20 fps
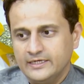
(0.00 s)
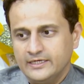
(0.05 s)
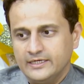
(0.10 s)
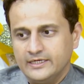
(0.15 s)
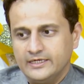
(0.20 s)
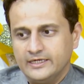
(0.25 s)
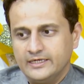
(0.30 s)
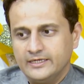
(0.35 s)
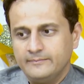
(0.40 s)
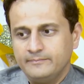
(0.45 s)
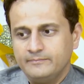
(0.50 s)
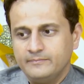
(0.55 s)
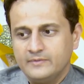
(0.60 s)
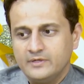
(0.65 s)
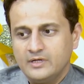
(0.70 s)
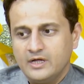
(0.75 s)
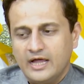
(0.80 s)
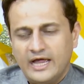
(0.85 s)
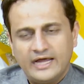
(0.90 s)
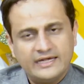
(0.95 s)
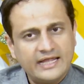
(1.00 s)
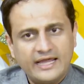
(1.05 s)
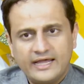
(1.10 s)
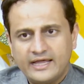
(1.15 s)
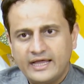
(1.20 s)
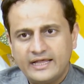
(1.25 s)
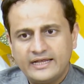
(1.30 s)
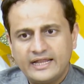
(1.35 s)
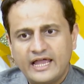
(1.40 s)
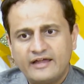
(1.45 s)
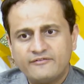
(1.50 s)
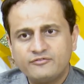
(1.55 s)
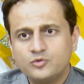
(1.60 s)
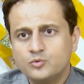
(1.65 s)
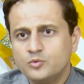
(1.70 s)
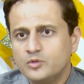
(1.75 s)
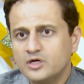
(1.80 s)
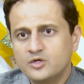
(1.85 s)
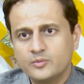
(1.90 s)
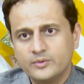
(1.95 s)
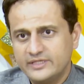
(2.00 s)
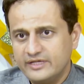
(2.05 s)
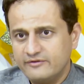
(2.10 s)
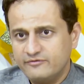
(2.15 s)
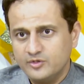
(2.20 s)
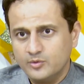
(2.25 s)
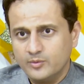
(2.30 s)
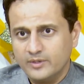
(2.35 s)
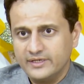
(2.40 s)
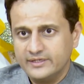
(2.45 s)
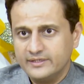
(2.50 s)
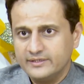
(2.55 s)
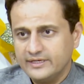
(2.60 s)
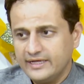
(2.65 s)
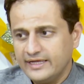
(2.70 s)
I'll have to work with everyone,